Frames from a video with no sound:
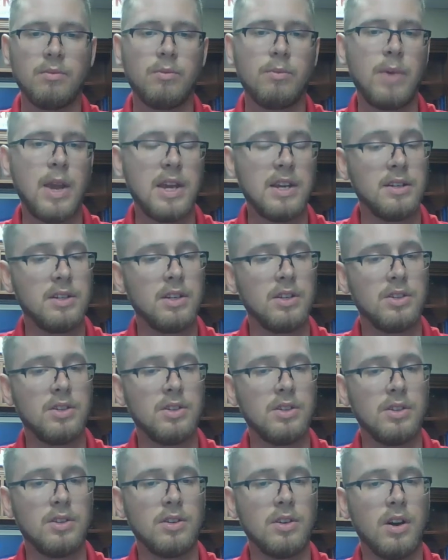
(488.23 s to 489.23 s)
paying
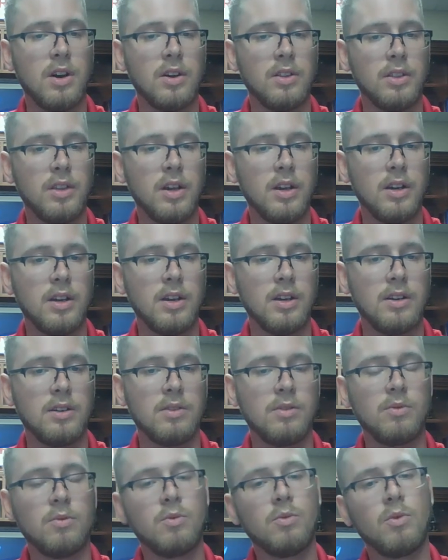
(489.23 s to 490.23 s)
attention online
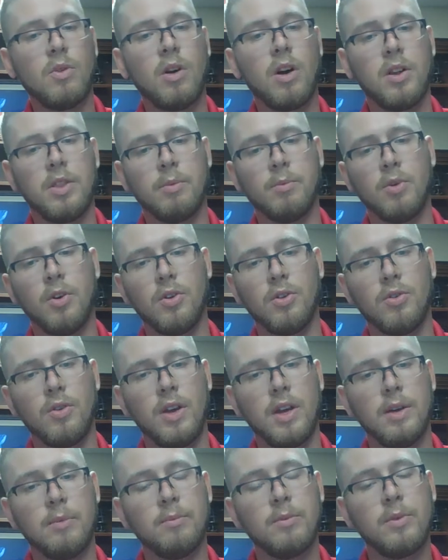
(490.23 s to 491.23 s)
on the
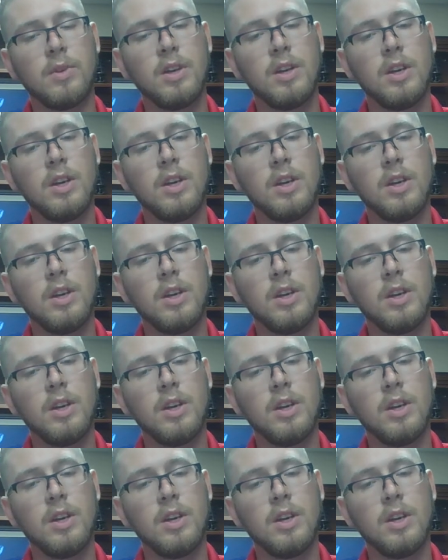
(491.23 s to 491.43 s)
program